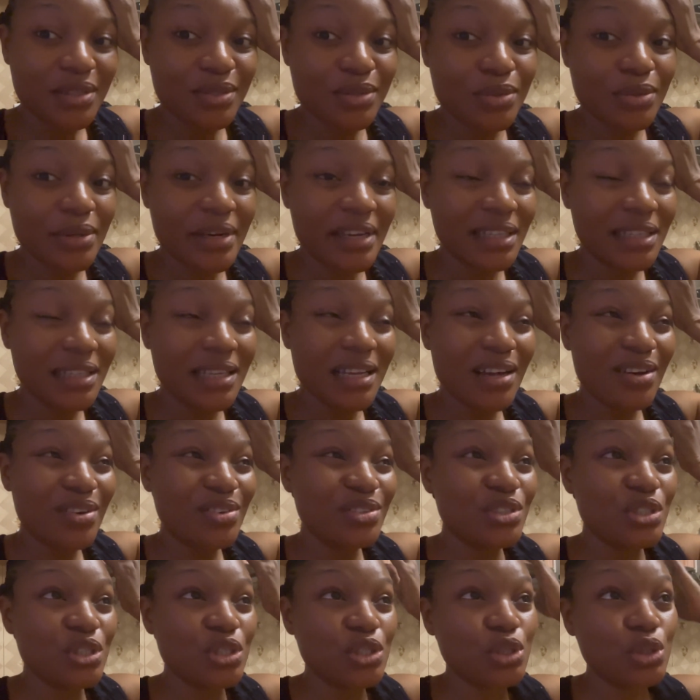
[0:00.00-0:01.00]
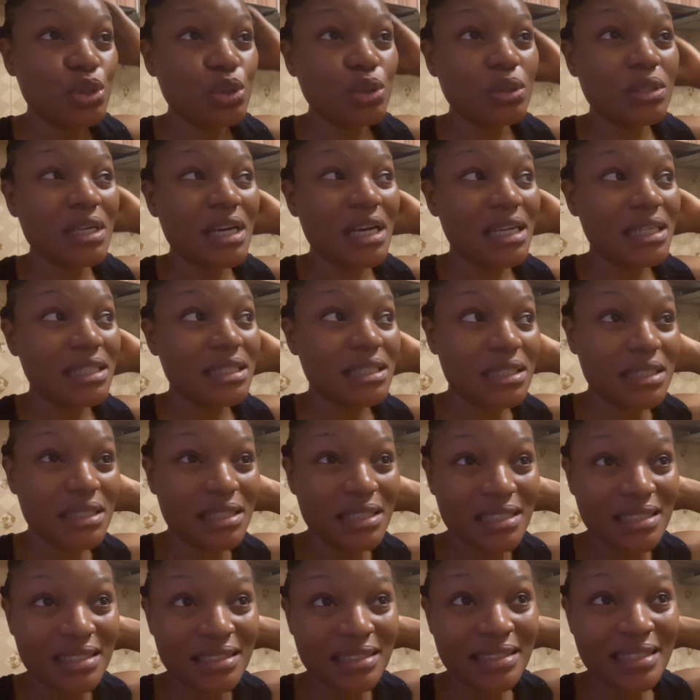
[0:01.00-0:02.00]
so I think I'll just do that in
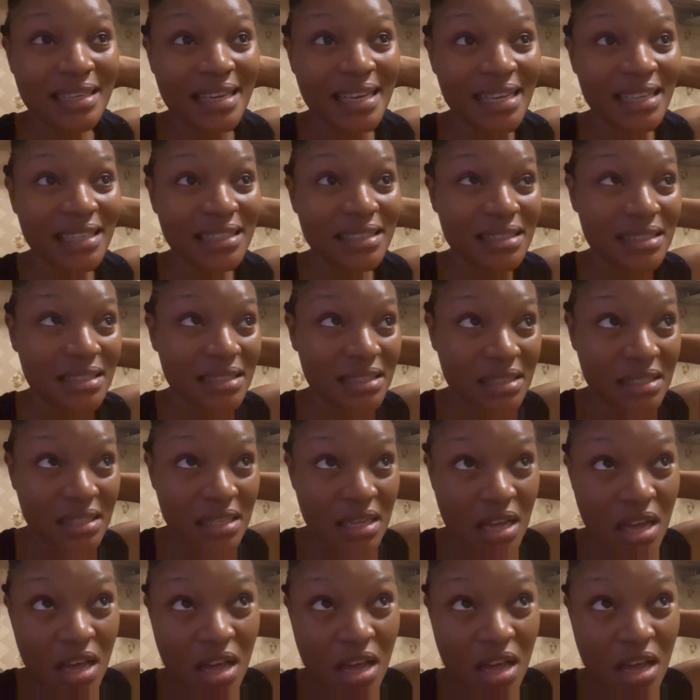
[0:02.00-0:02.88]
the next.